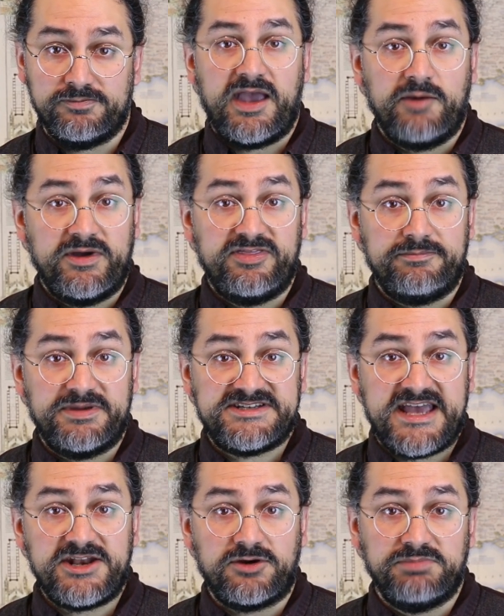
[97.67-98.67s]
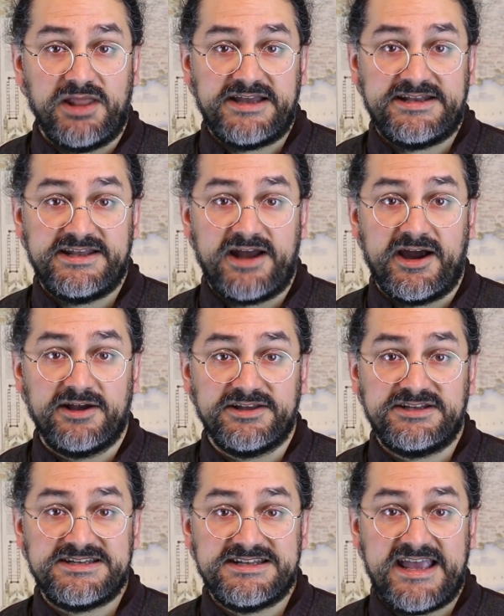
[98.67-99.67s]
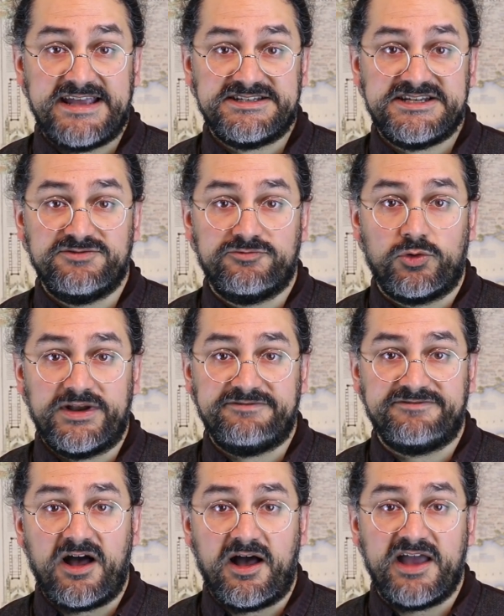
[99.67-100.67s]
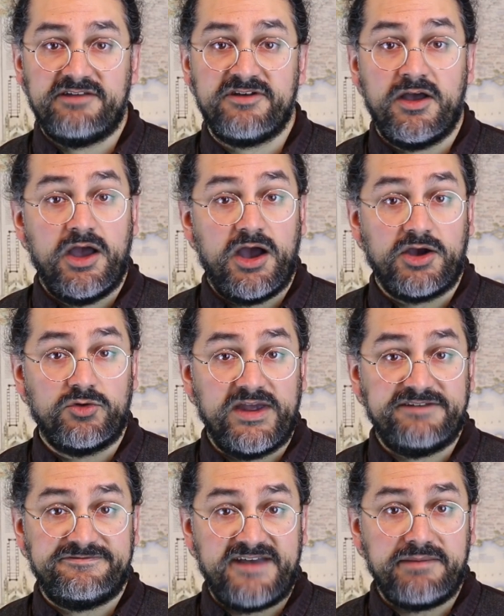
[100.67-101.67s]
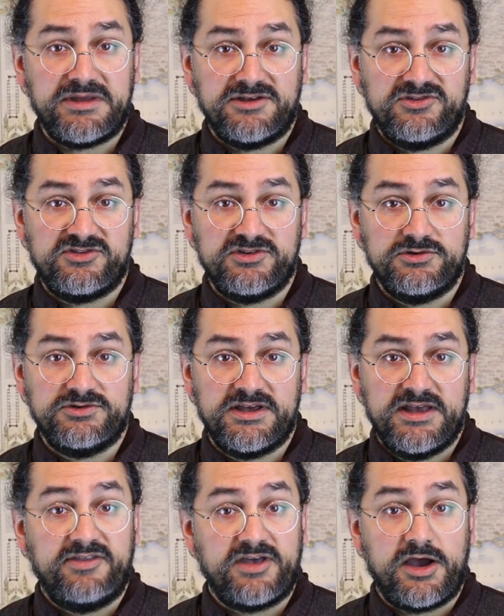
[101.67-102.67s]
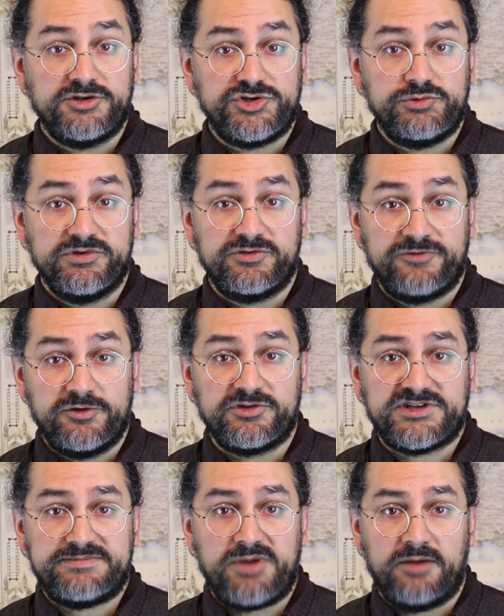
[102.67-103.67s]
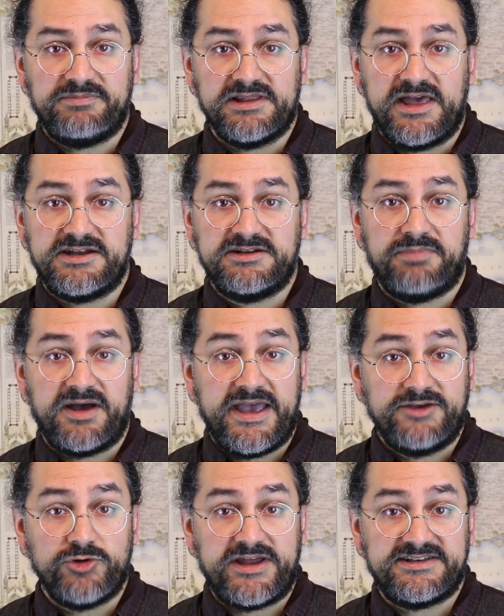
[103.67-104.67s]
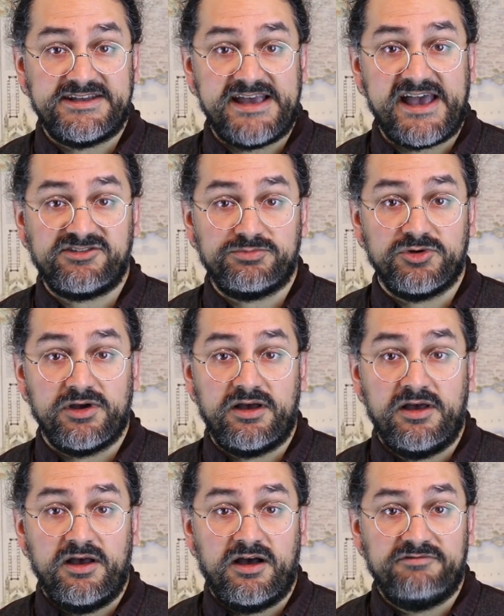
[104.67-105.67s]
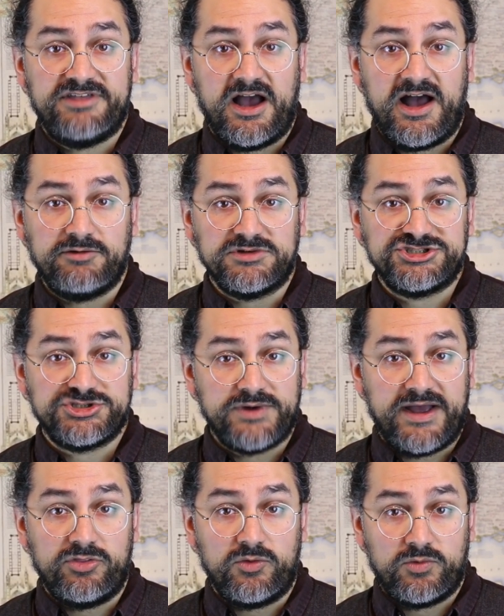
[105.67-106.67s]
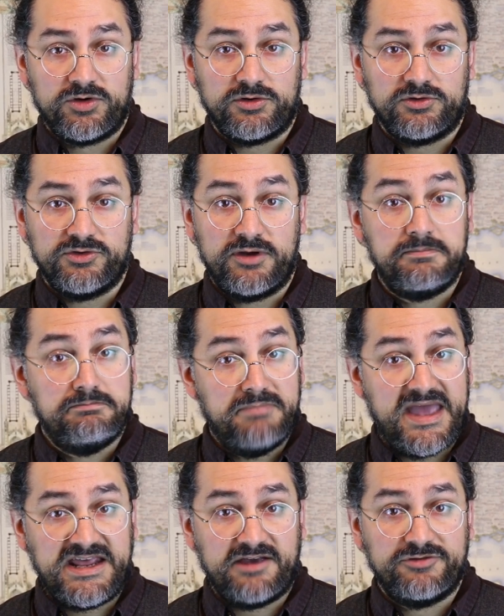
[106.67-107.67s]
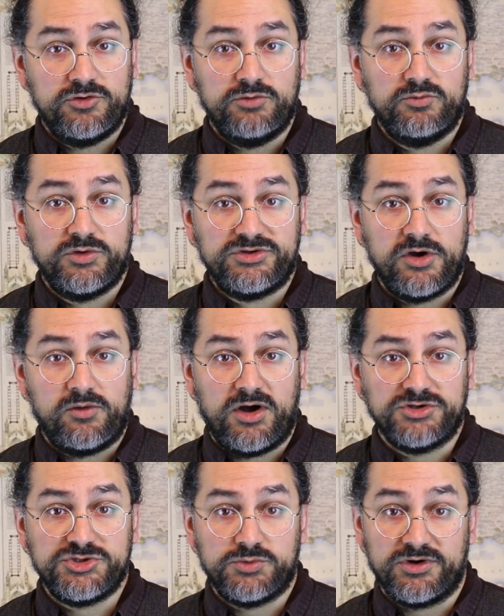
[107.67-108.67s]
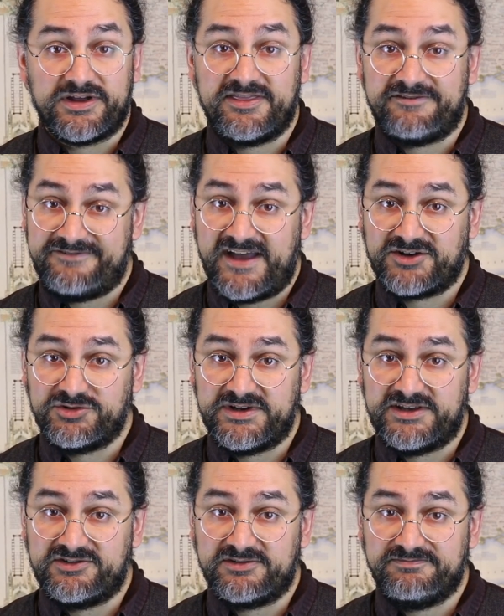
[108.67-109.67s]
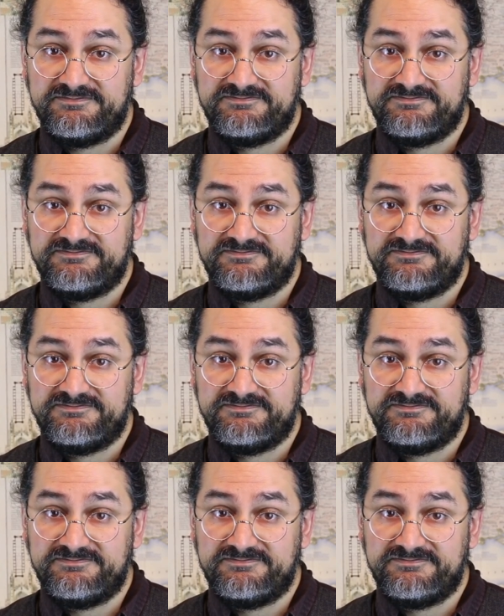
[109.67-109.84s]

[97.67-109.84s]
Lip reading: And when the potato blight hit Ireland in 1845, a great famine ensued, and the country was further depopulated by a great diaspora of the Irish around the world, many of whom would go on to work in the factories.